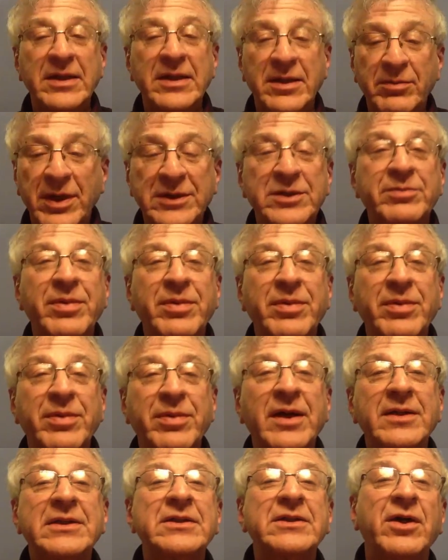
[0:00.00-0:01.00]
But you
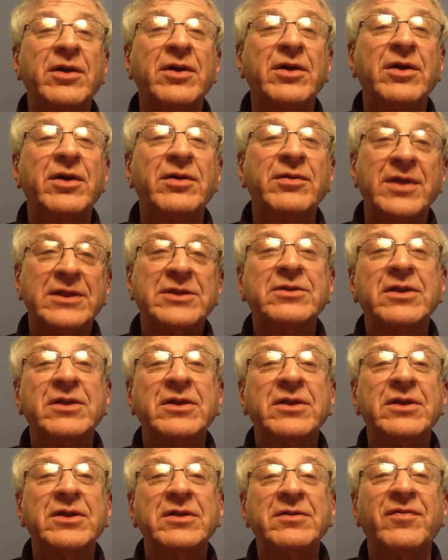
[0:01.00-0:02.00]
probably didn't know that you
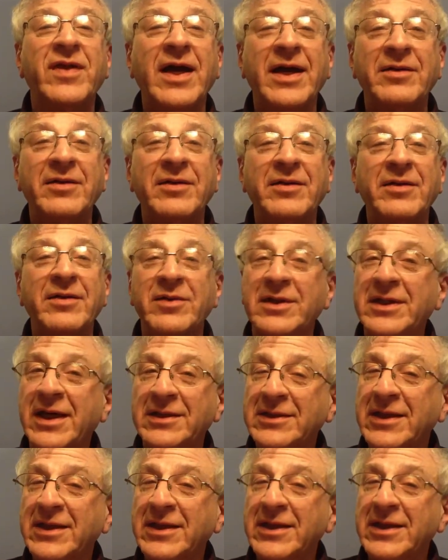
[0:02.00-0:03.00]
couldn't fly
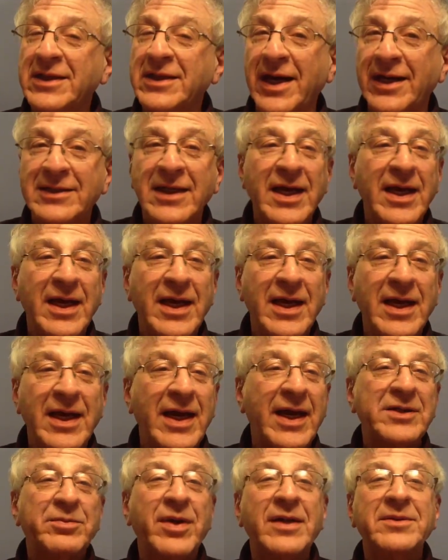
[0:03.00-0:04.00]
at night,
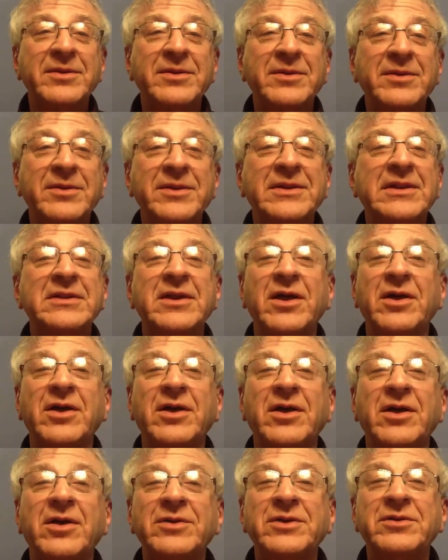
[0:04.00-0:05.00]
and you probably didn't
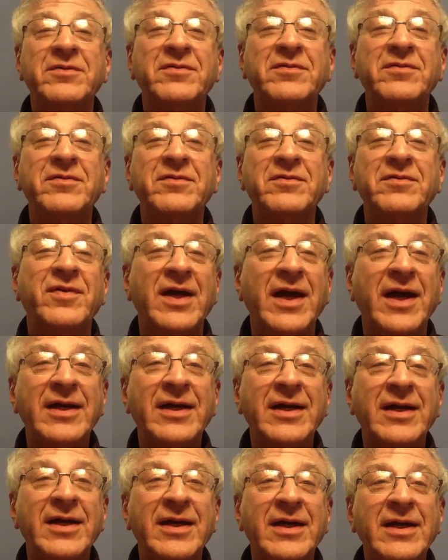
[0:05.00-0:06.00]
know you couldn't
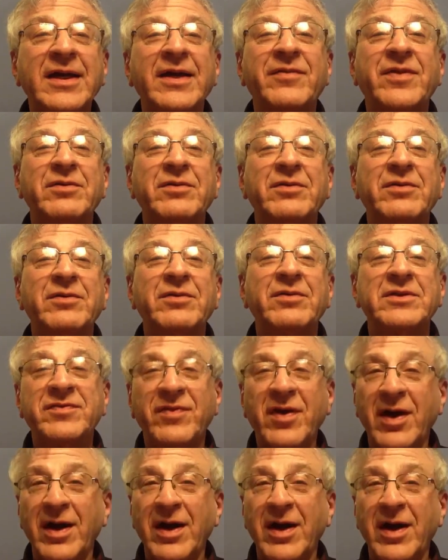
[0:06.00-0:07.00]
fly if there was
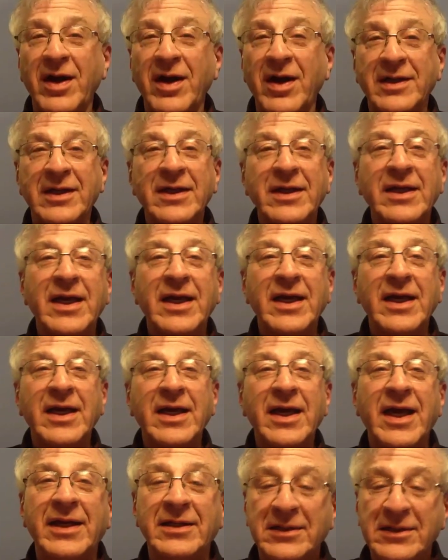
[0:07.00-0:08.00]
fog.
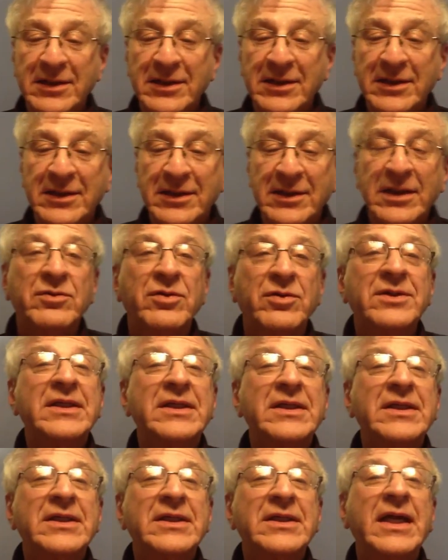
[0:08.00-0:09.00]
And in order
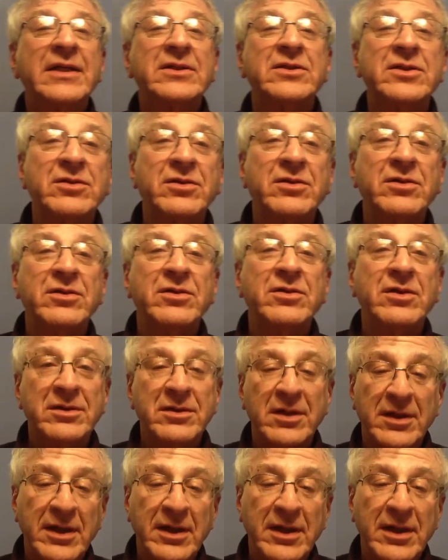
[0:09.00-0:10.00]
to get
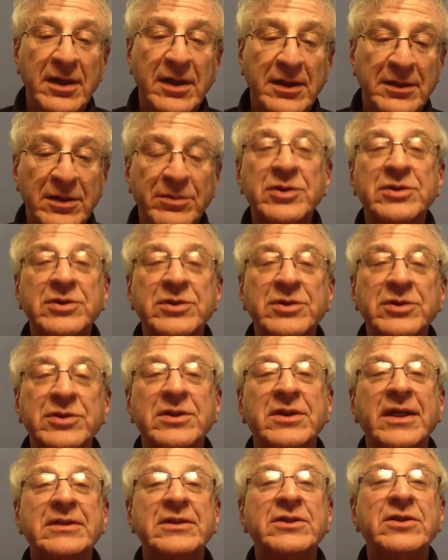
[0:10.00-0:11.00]
your commercial
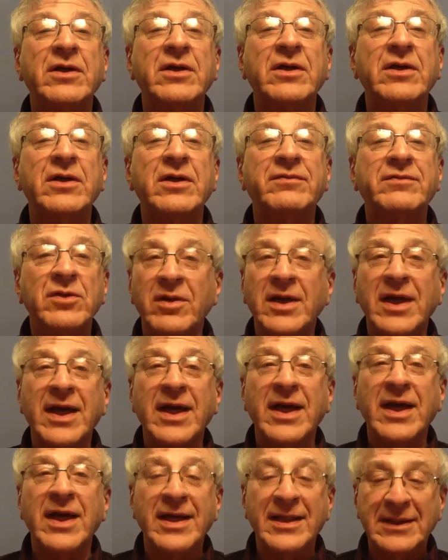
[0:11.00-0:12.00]
license, you have to know a
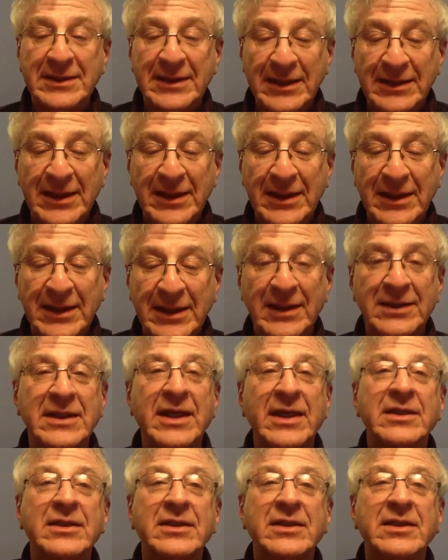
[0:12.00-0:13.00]
lot of these details.
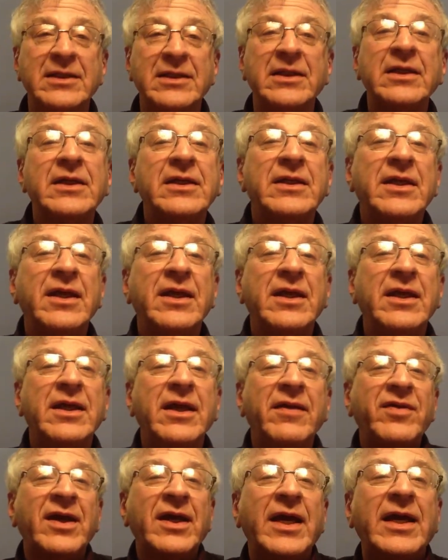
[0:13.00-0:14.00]
And the
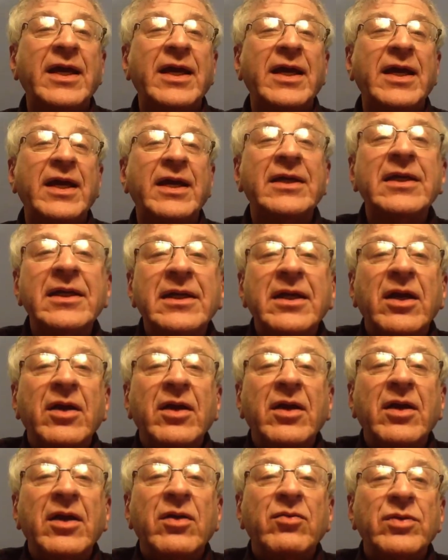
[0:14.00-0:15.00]
FAA
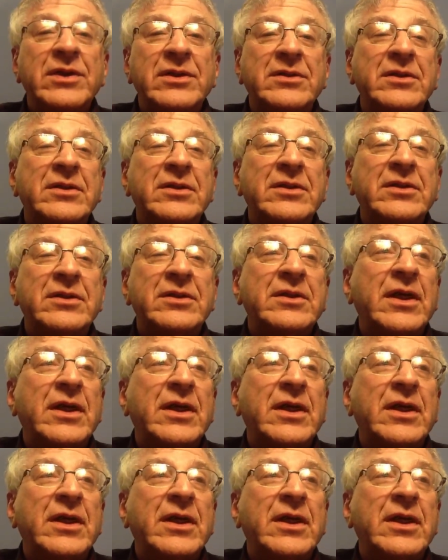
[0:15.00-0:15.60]
will,